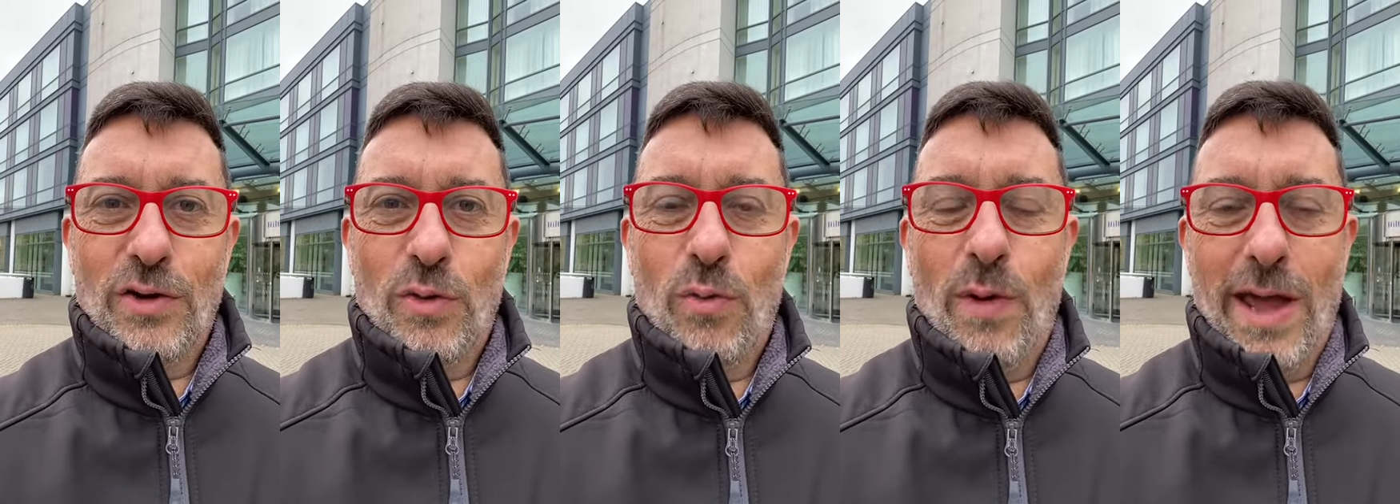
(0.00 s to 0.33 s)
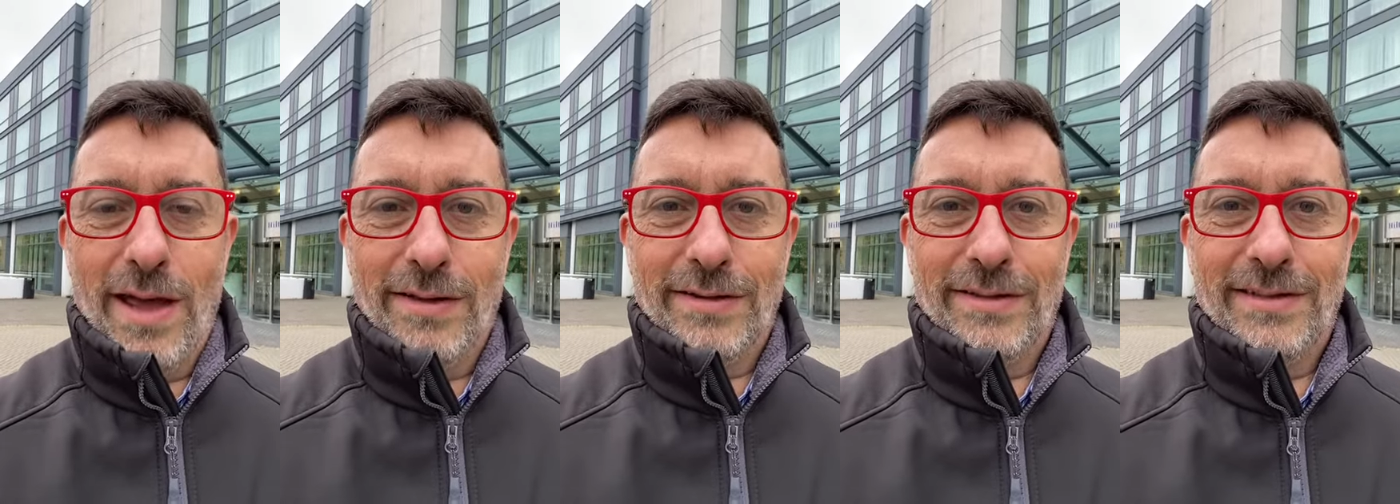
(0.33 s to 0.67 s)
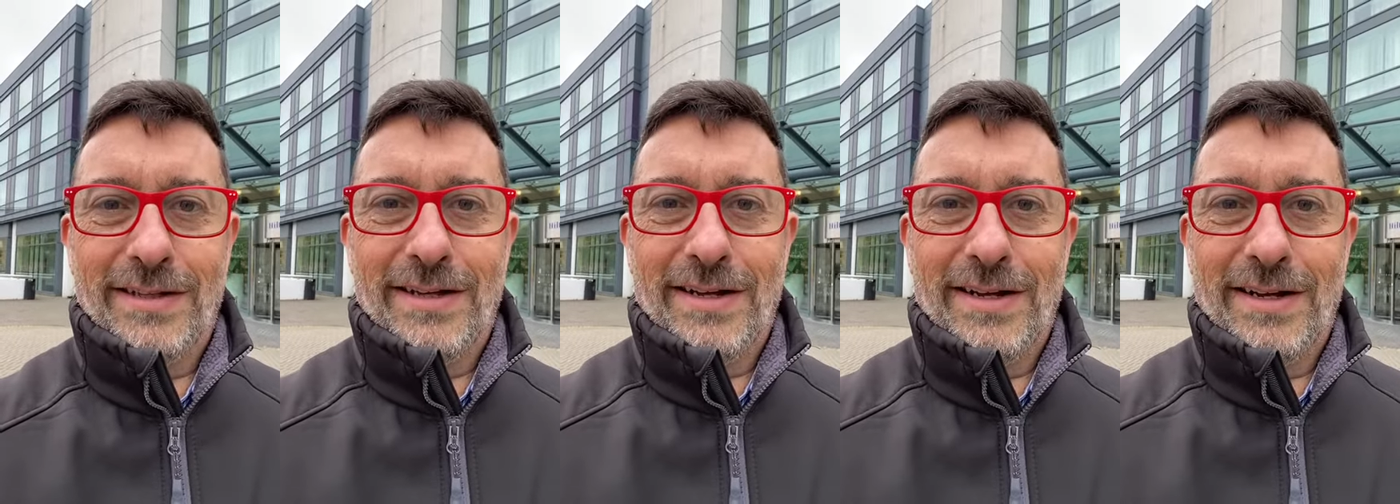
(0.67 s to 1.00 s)
Well,
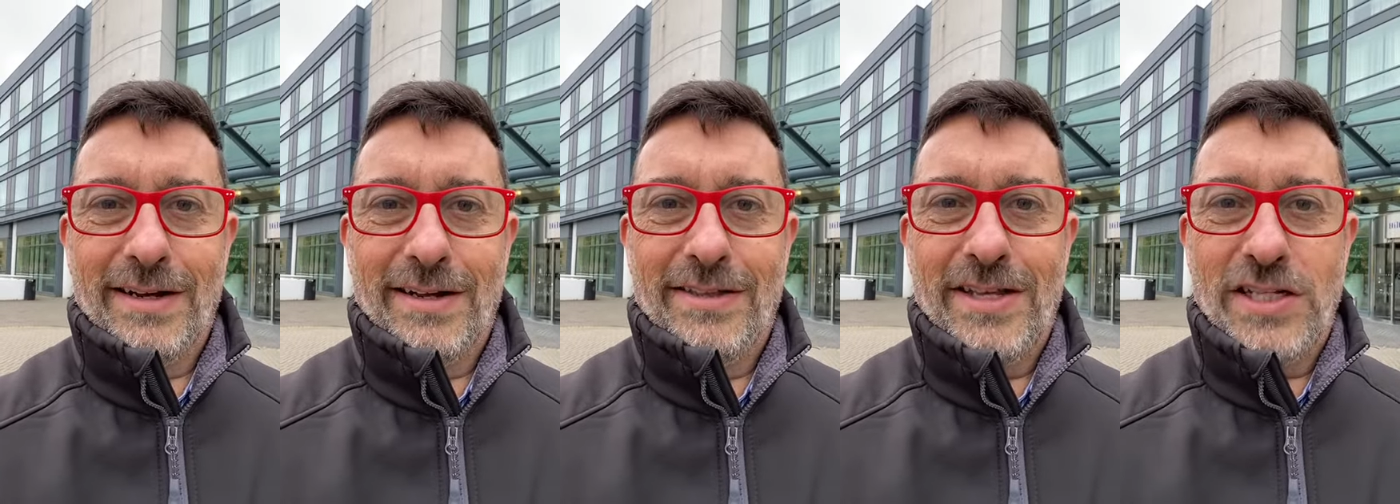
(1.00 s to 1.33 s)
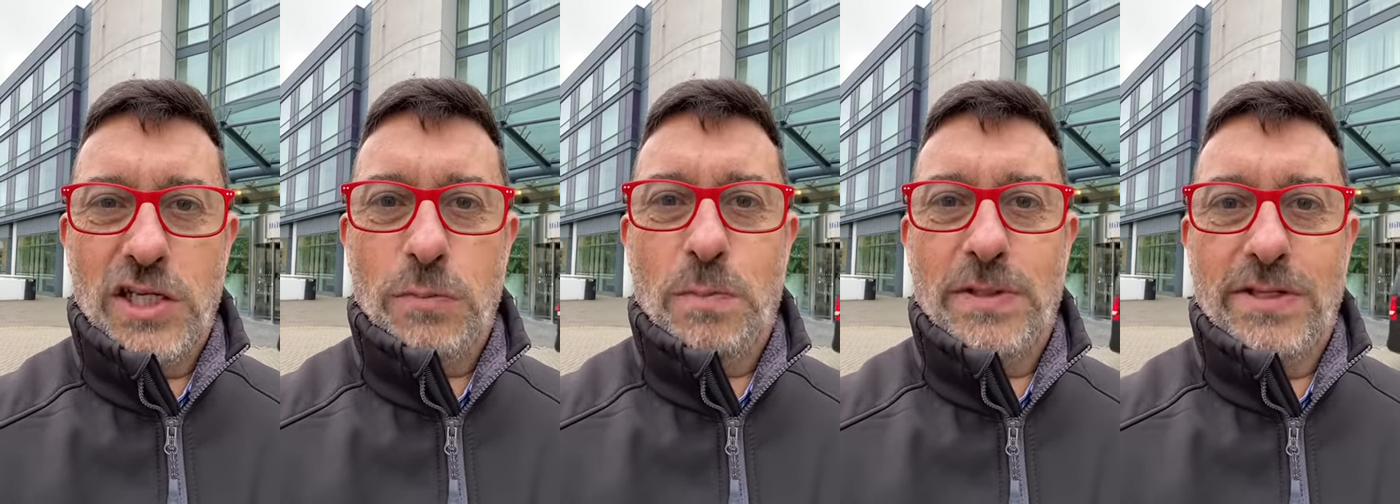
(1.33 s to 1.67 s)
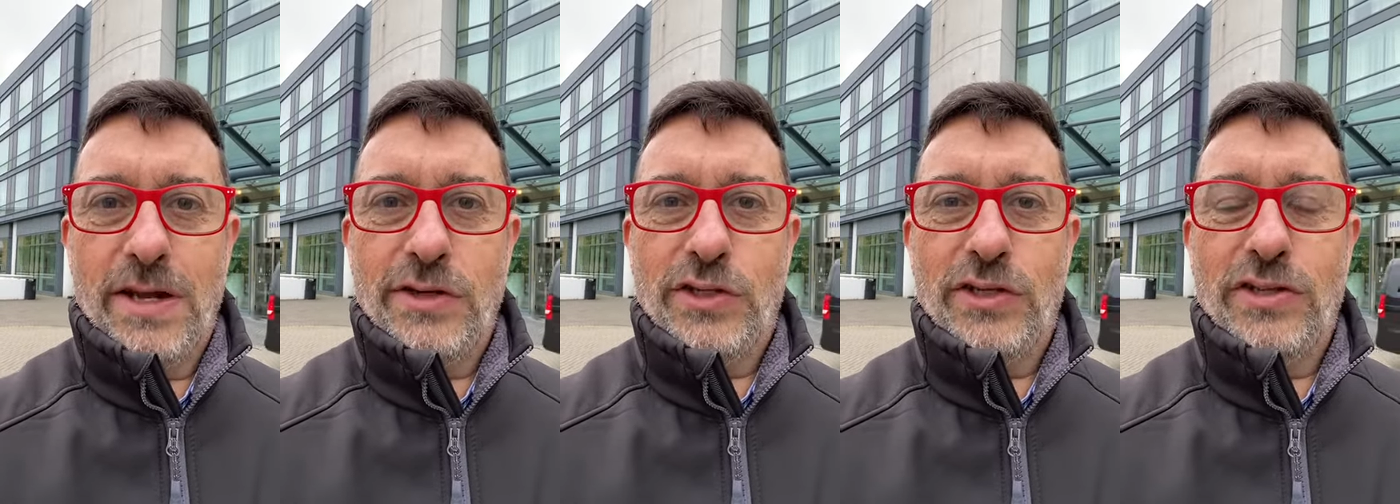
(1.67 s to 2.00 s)
this is
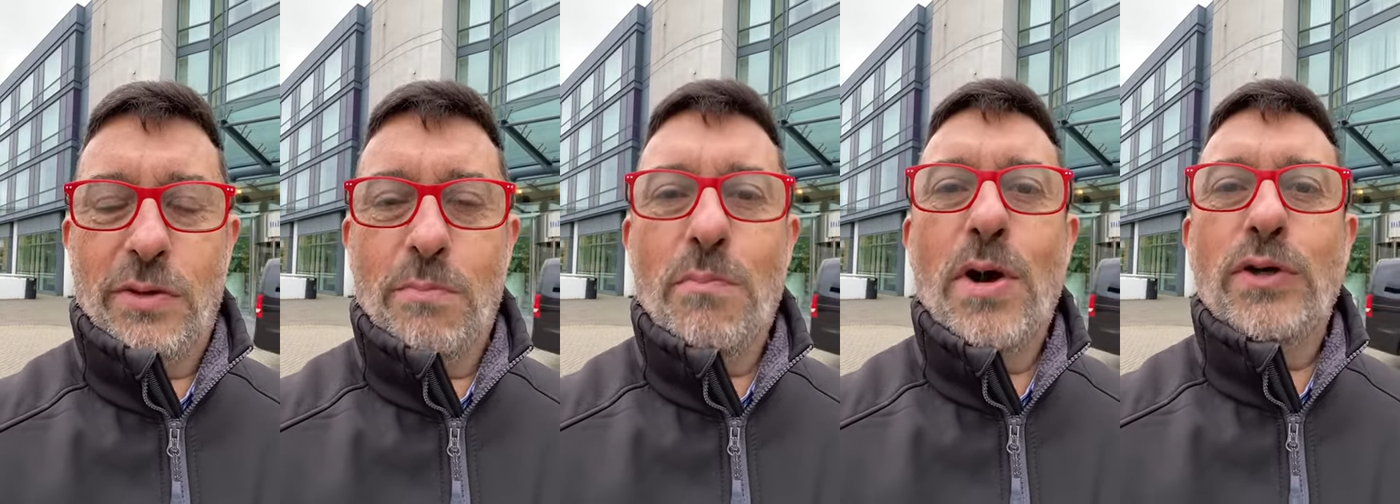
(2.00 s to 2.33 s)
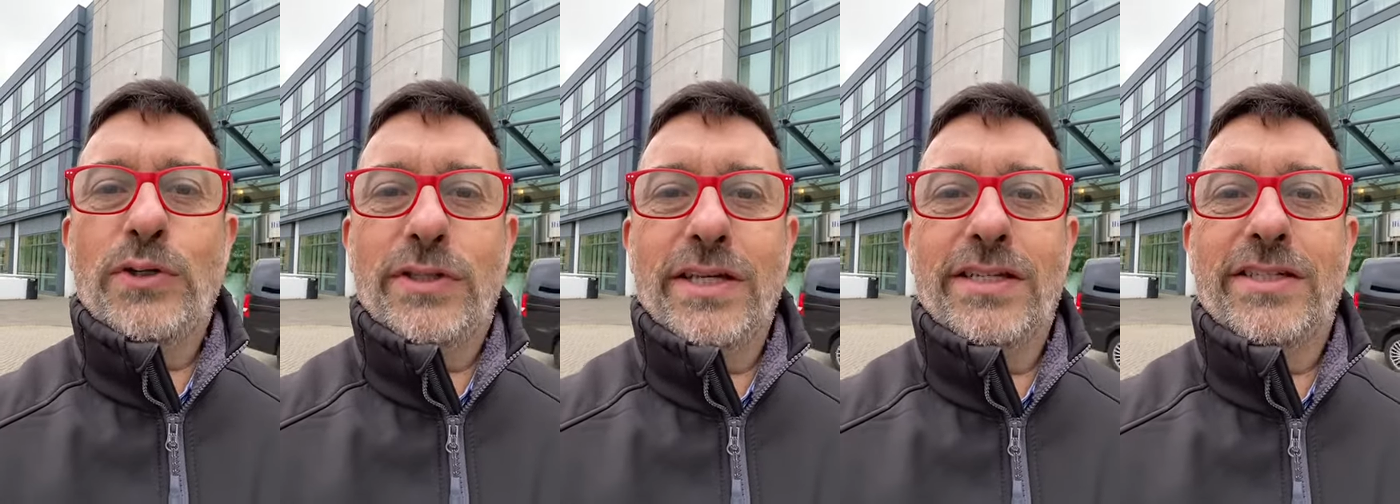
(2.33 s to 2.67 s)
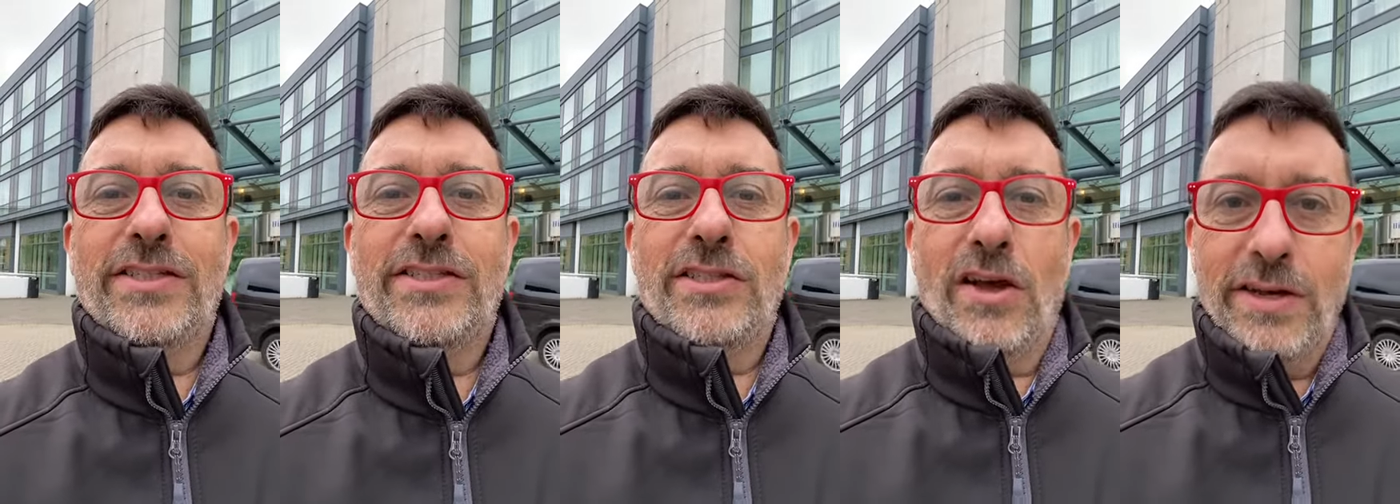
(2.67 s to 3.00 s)
potentially the most
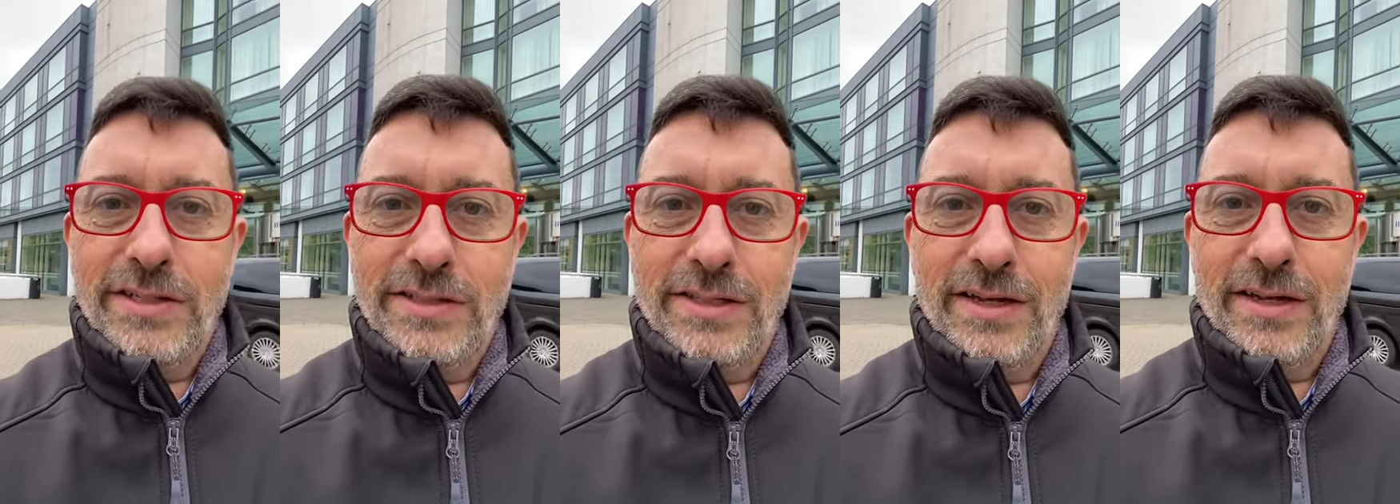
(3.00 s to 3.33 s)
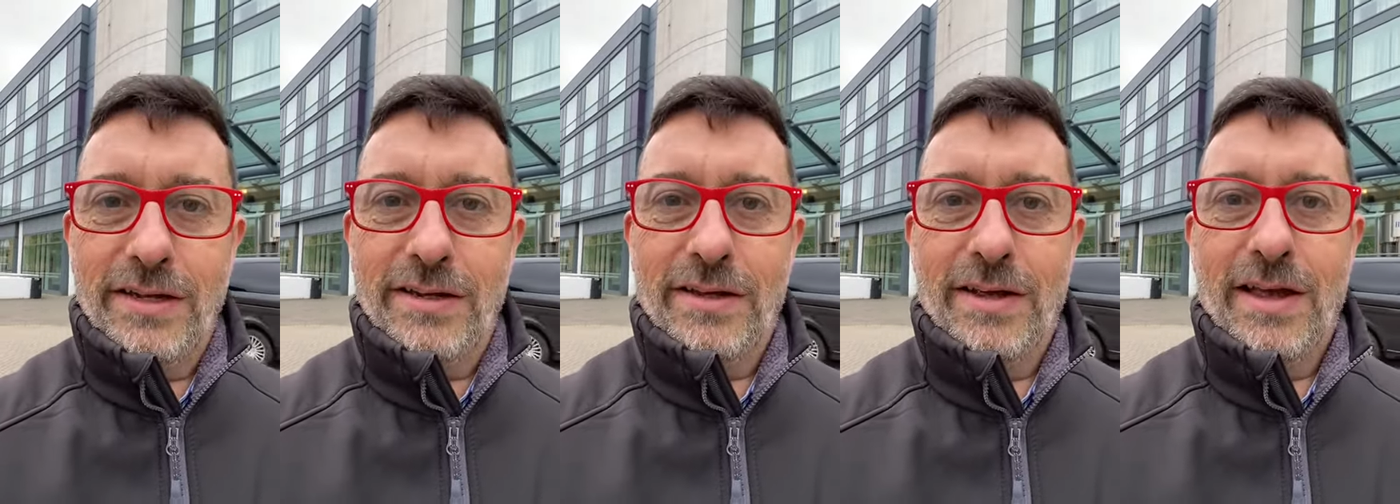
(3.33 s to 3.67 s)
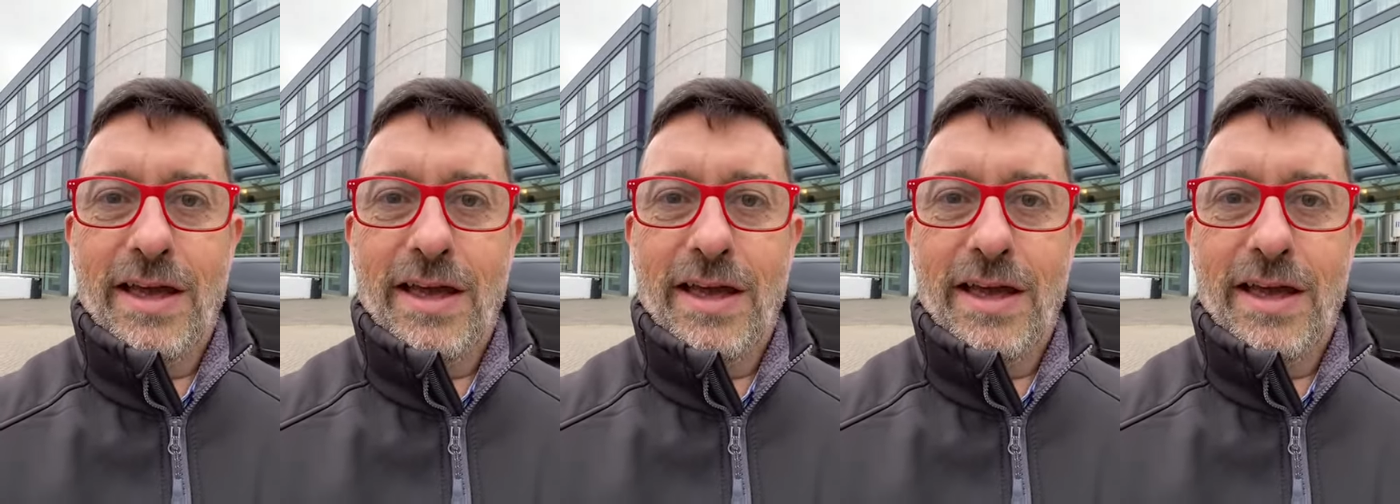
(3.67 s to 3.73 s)
exciting